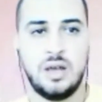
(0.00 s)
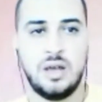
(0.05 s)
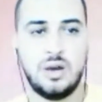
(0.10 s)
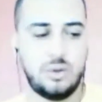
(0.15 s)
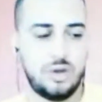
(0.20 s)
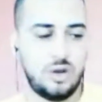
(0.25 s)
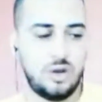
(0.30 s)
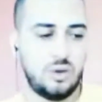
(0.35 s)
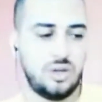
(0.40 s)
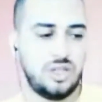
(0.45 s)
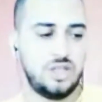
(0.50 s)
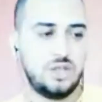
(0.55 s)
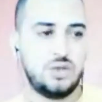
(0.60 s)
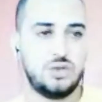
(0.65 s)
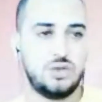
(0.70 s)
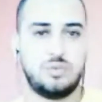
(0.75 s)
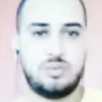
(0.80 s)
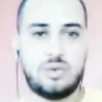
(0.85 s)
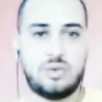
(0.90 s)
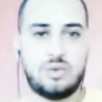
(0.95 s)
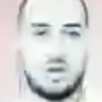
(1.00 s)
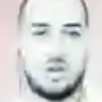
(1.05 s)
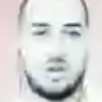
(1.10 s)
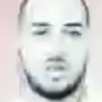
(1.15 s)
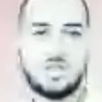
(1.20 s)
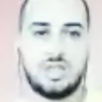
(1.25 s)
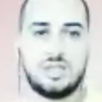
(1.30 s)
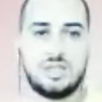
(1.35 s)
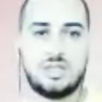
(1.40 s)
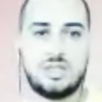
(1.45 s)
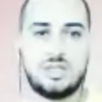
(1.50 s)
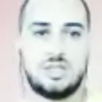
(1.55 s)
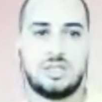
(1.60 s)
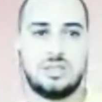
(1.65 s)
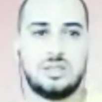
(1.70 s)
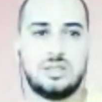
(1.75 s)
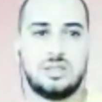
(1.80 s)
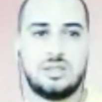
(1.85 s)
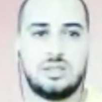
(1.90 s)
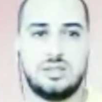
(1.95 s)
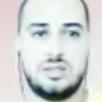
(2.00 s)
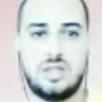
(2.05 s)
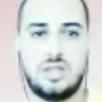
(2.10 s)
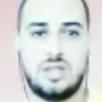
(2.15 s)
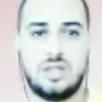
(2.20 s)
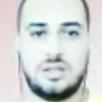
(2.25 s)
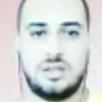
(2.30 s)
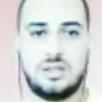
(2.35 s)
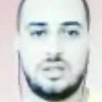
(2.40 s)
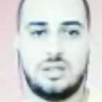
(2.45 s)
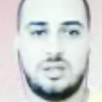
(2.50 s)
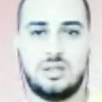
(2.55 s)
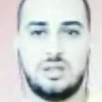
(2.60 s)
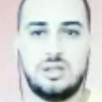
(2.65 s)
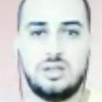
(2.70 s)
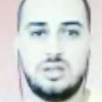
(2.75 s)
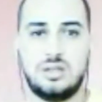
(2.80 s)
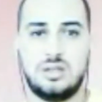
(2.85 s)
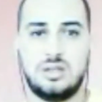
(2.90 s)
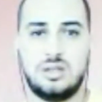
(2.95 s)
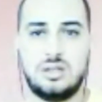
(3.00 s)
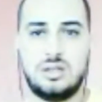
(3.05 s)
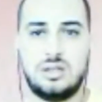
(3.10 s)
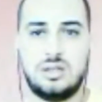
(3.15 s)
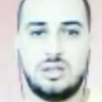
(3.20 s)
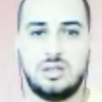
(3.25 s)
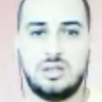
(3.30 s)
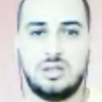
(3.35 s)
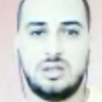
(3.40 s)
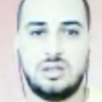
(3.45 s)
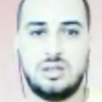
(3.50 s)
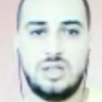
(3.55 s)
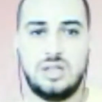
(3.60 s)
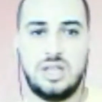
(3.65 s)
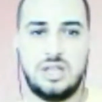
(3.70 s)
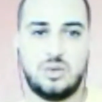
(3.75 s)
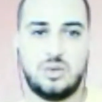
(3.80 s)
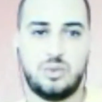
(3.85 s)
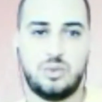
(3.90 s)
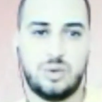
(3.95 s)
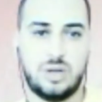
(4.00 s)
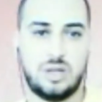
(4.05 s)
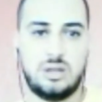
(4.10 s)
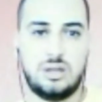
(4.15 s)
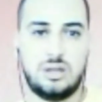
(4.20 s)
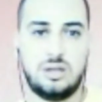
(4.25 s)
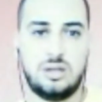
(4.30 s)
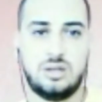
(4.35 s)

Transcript: We only do projects that will